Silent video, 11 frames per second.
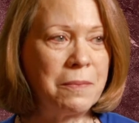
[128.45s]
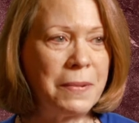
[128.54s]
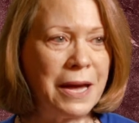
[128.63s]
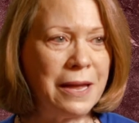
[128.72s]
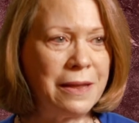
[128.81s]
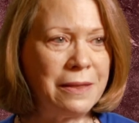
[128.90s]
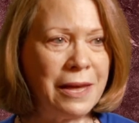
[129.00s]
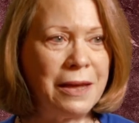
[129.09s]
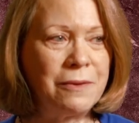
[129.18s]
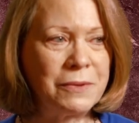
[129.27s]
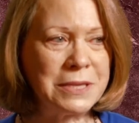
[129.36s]
But
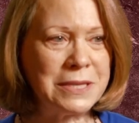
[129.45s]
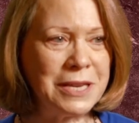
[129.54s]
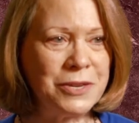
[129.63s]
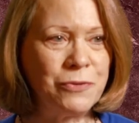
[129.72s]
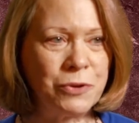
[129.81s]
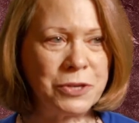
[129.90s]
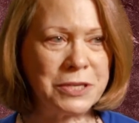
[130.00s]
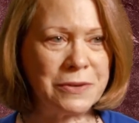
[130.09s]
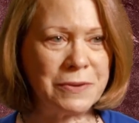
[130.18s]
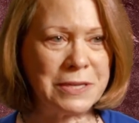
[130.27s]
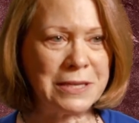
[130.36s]
then once they divorced,
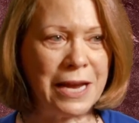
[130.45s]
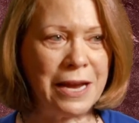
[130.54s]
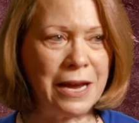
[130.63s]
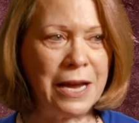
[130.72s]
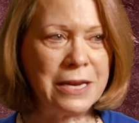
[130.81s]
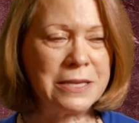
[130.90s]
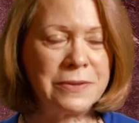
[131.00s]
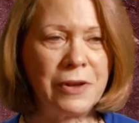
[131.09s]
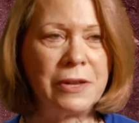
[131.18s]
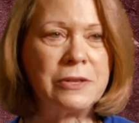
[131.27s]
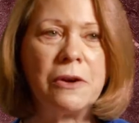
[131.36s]
it was like I just
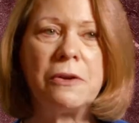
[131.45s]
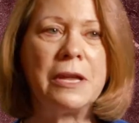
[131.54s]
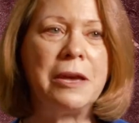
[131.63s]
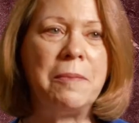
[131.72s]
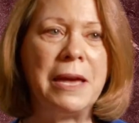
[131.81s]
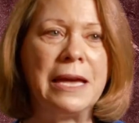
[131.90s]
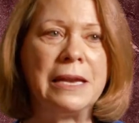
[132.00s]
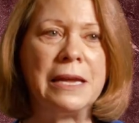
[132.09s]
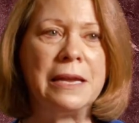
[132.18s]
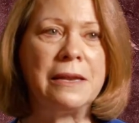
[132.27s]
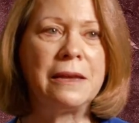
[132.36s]
felt totally
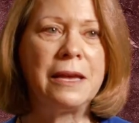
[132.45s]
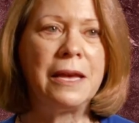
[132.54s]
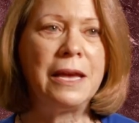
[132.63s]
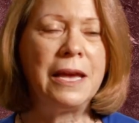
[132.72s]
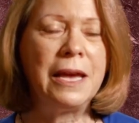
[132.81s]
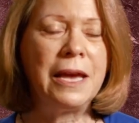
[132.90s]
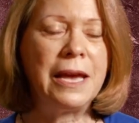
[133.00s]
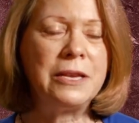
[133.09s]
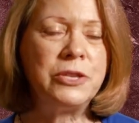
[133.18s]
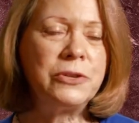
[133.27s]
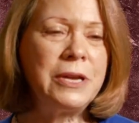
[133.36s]
abandoned.
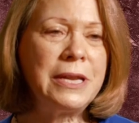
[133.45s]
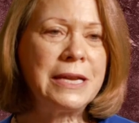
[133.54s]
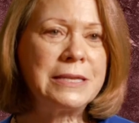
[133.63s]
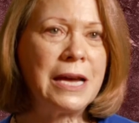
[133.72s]
And during that